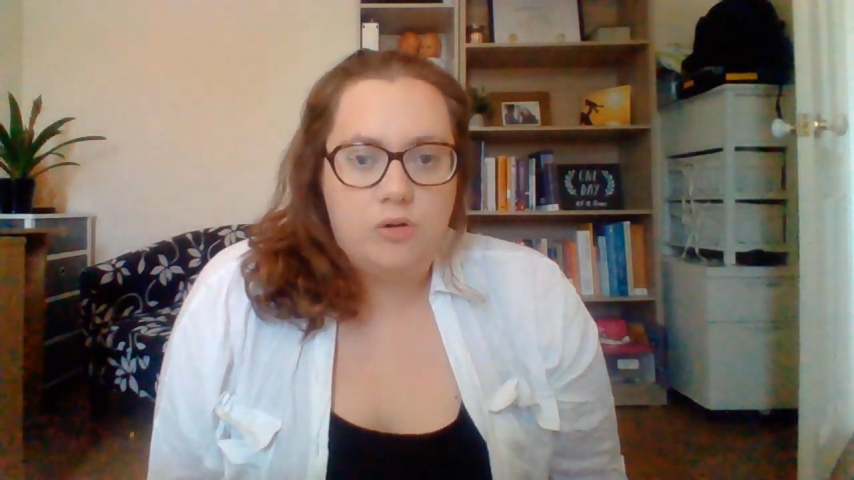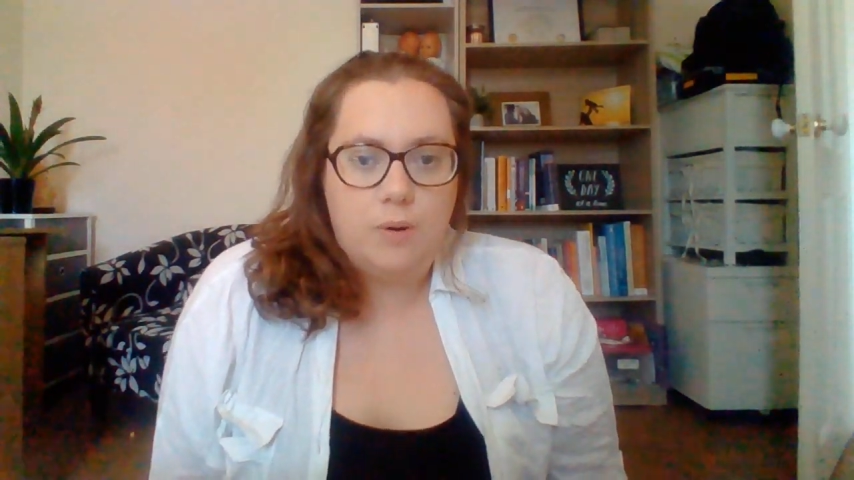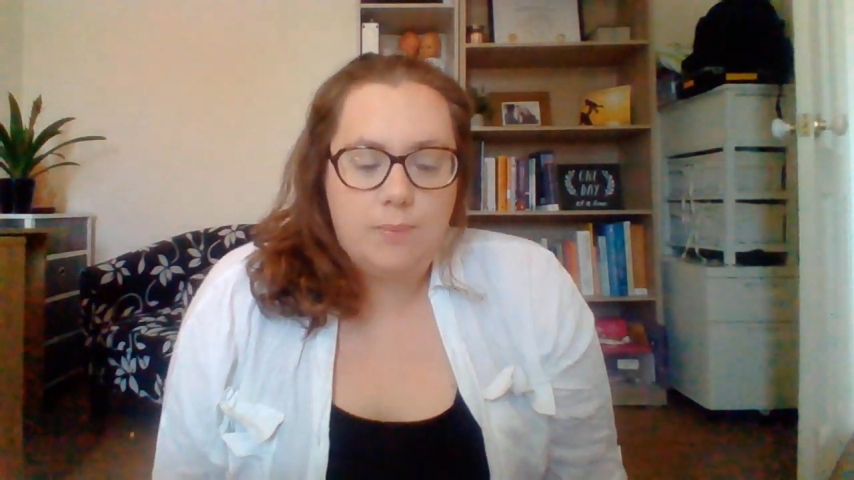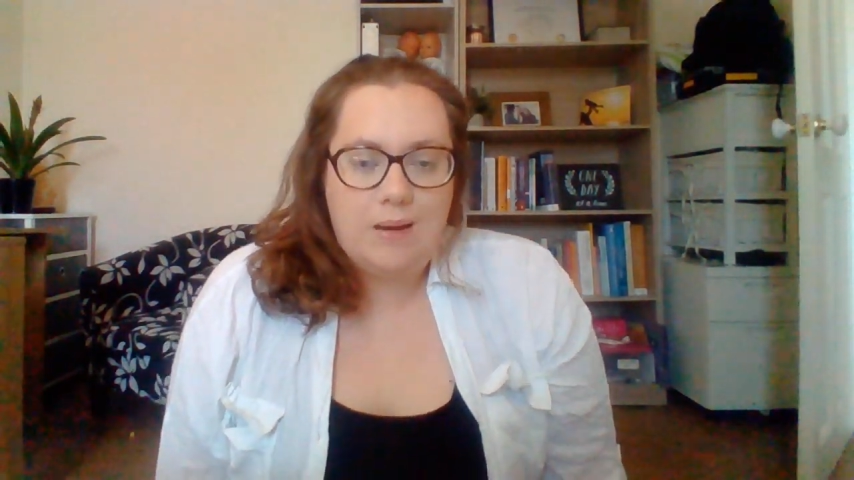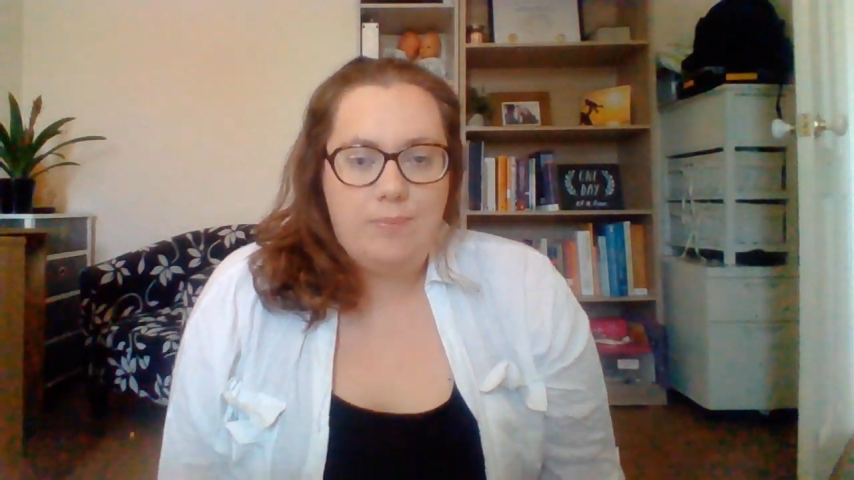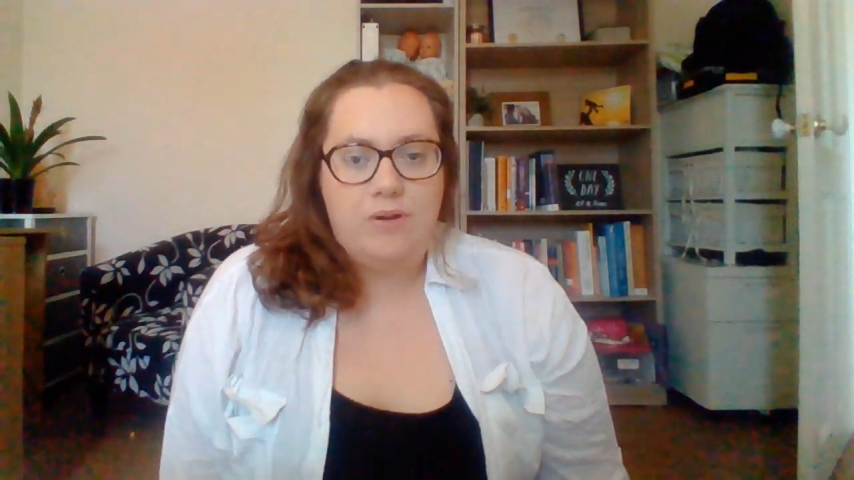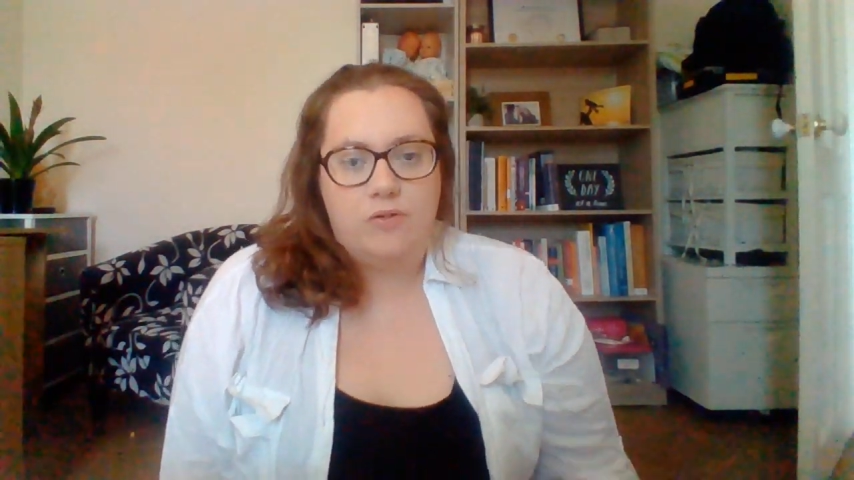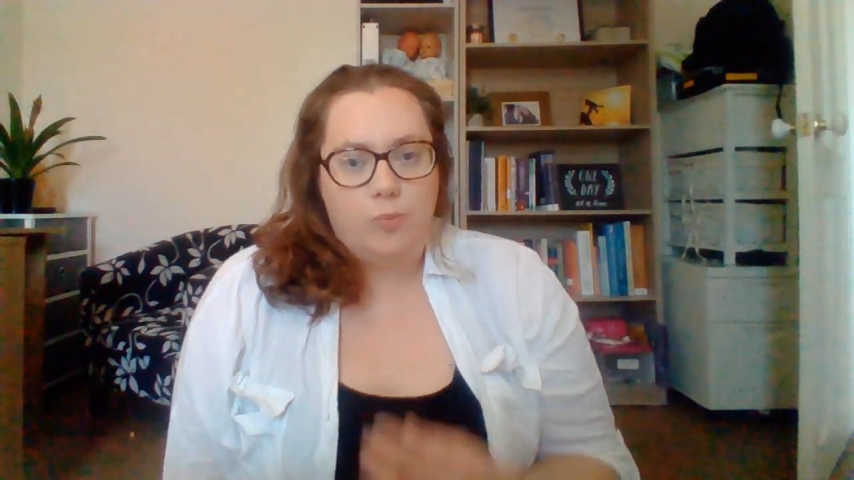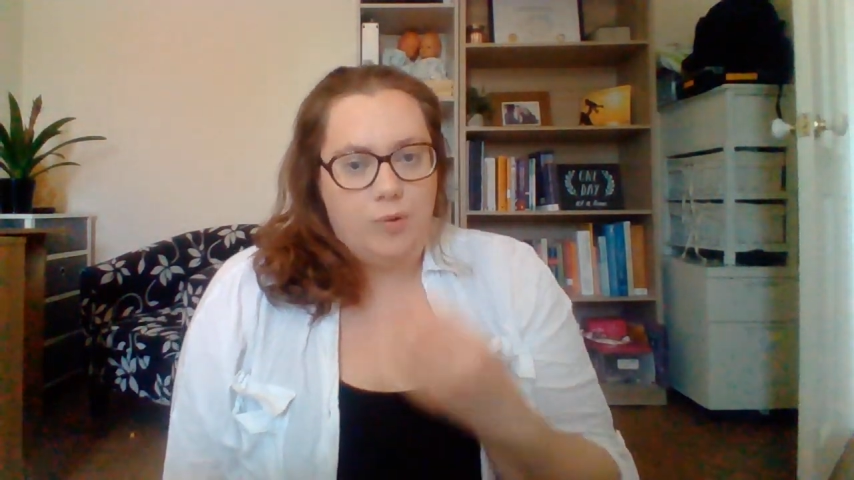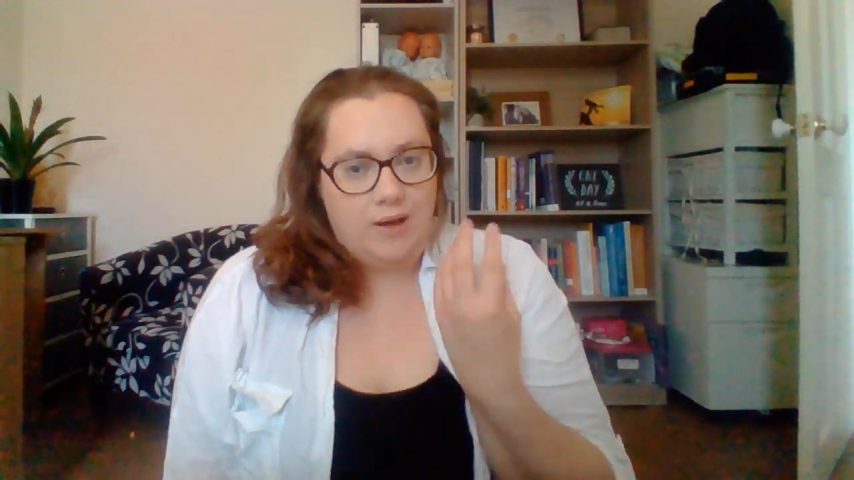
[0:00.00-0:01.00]
where the baby
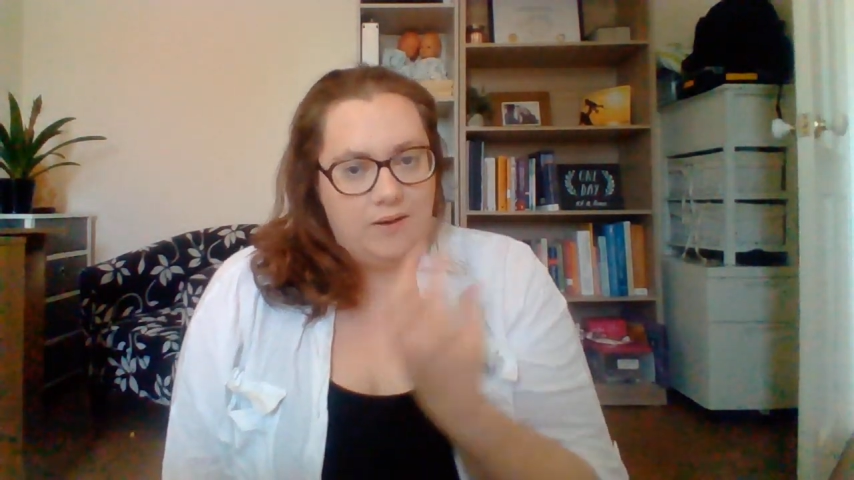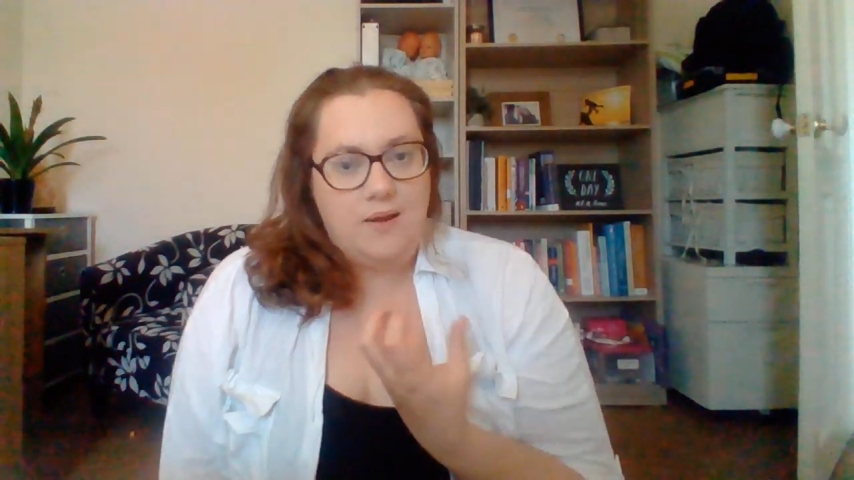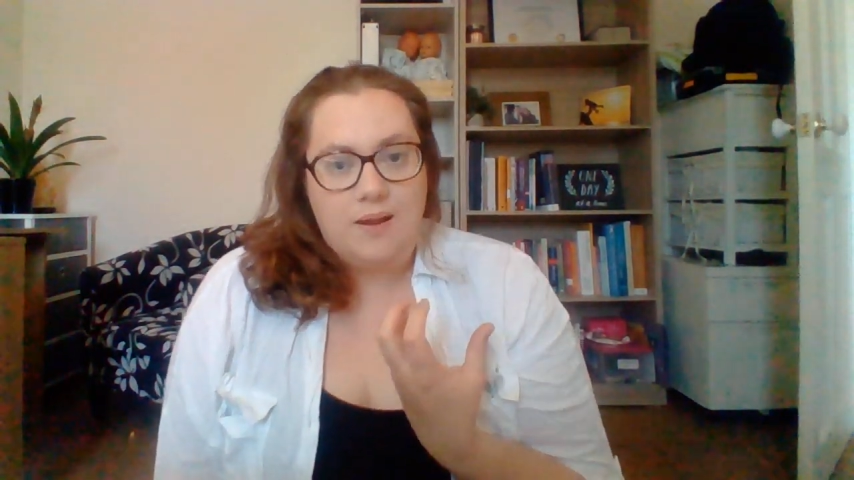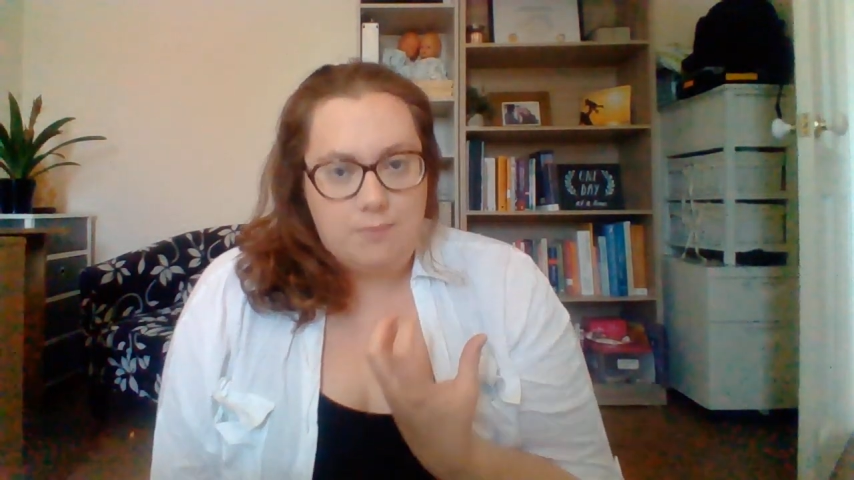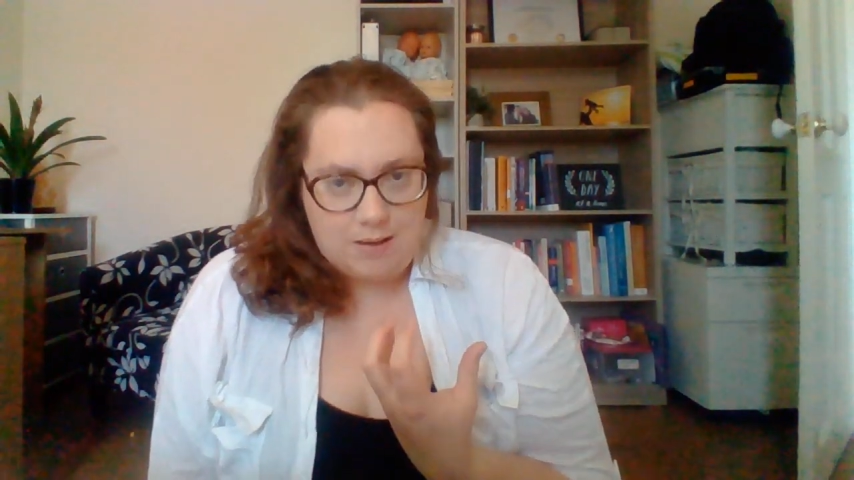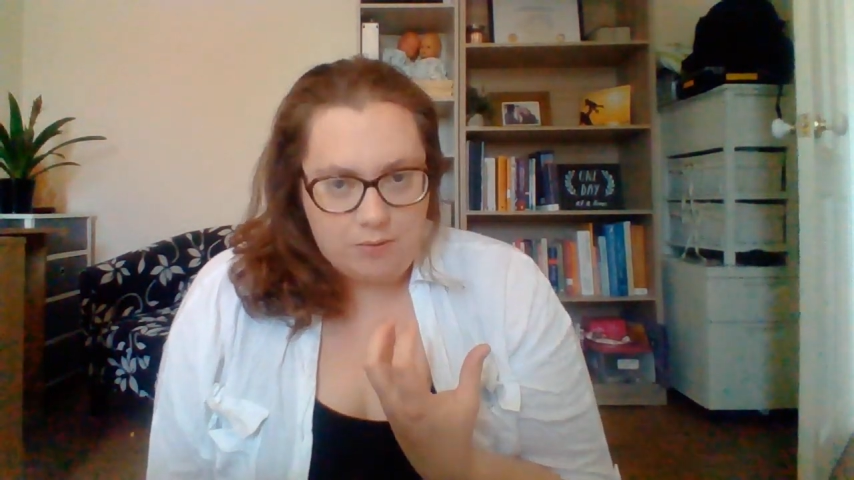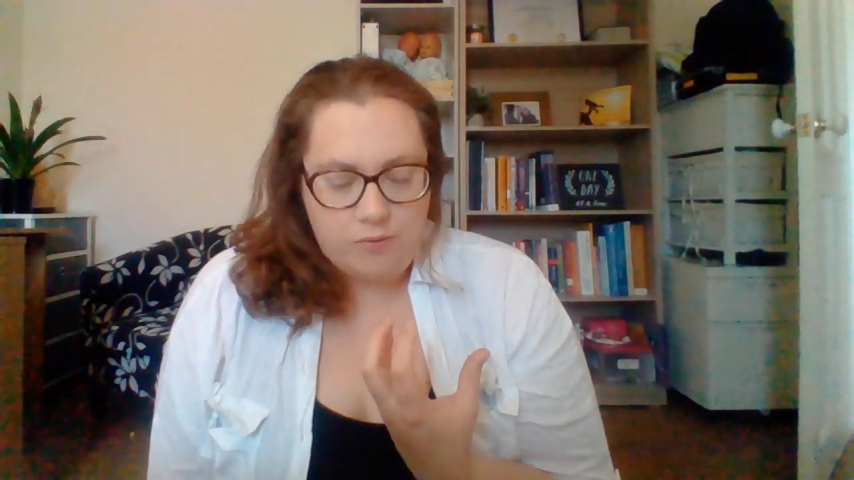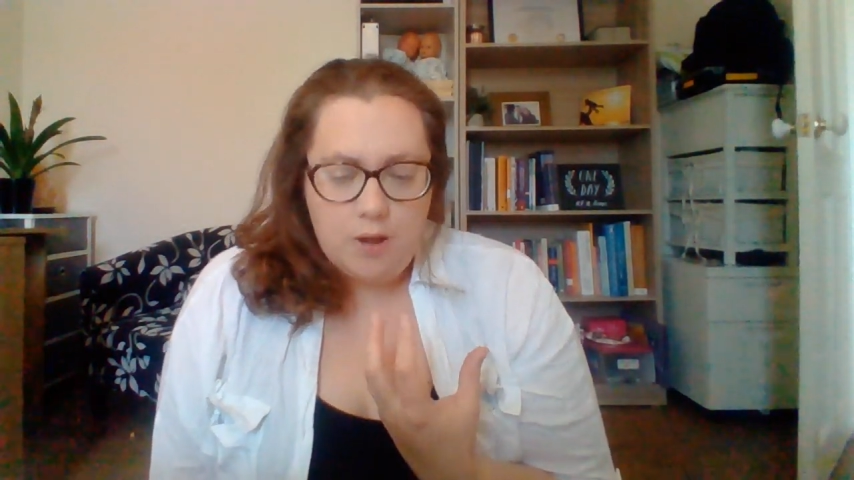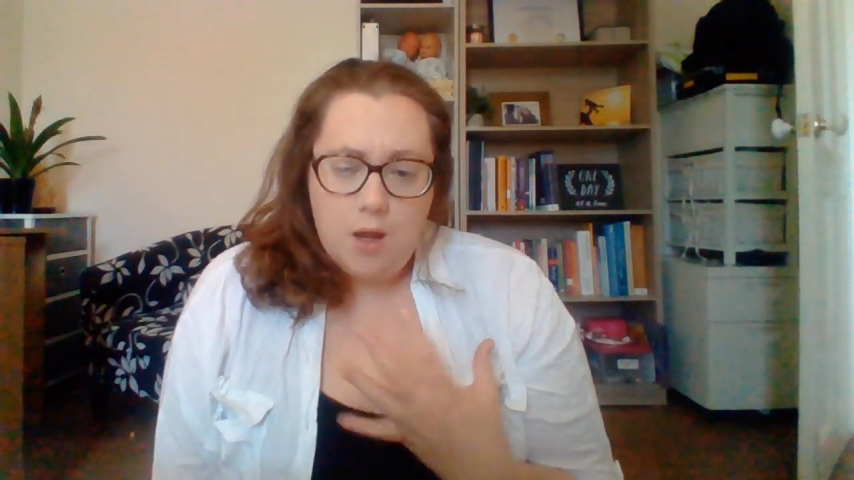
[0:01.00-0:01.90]
doesn't want anything in their mouth.